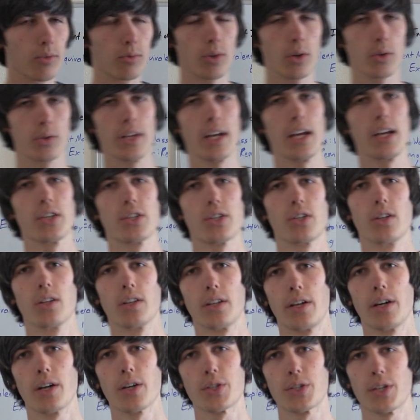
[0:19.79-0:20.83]
rotational
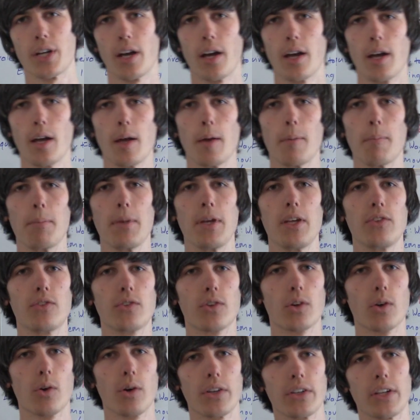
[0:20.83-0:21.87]
inertia means
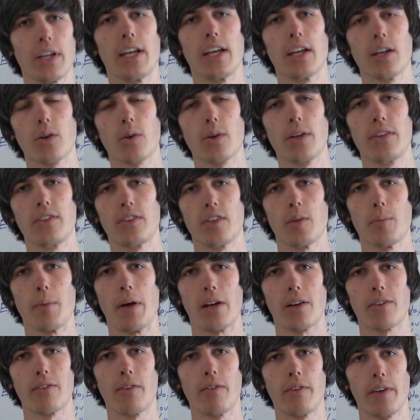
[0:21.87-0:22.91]
you're going to increase the
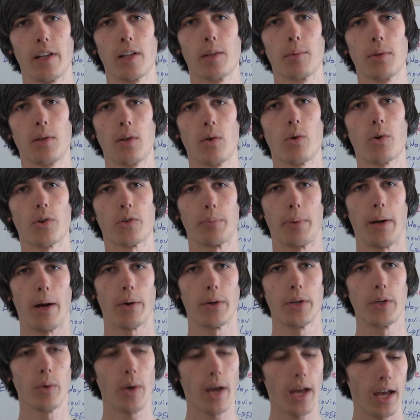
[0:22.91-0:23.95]
amount of available horsepower
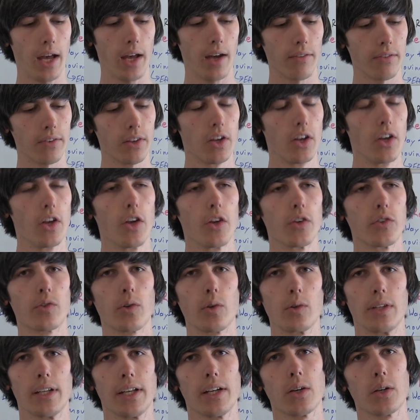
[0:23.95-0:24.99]
you have. So
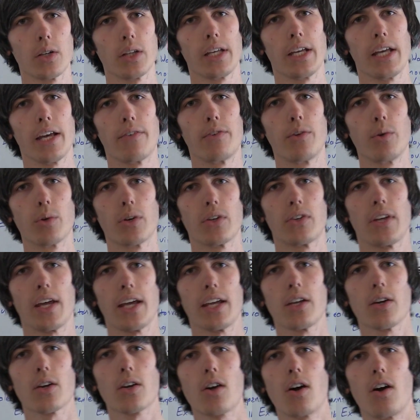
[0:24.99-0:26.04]
literally, if you were to
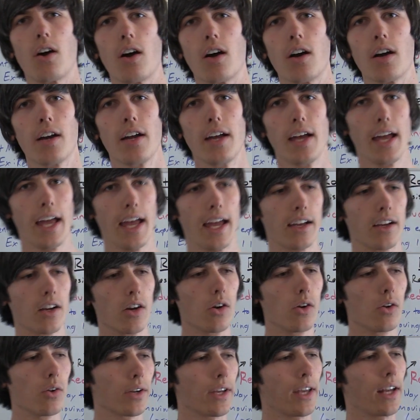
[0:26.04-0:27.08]
take your car and
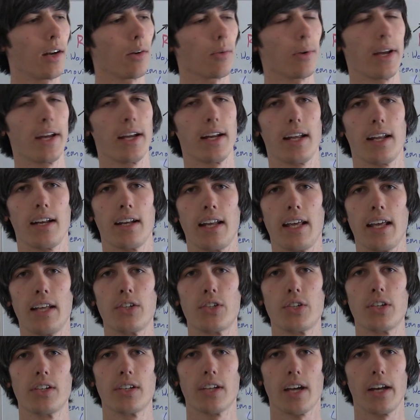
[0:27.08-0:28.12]
go get it ran at an
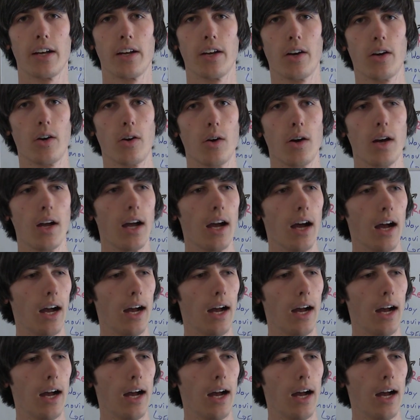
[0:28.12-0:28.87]
engine dyno,